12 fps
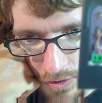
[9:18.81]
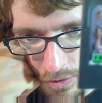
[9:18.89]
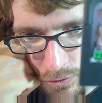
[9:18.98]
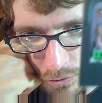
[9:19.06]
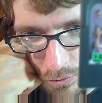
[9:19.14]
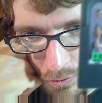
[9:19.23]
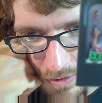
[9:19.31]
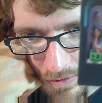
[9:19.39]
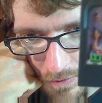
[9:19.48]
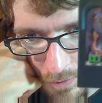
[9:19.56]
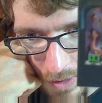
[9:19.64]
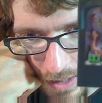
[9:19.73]
Streets
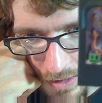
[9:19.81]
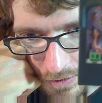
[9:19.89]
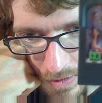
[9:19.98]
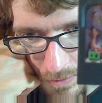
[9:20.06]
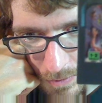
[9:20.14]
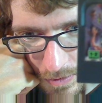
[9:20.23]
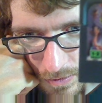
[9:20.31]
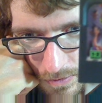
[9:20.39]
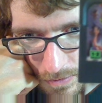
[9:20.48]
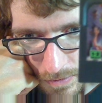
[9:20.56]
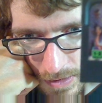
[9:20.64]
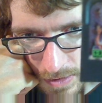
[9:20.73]
of Rage, the original,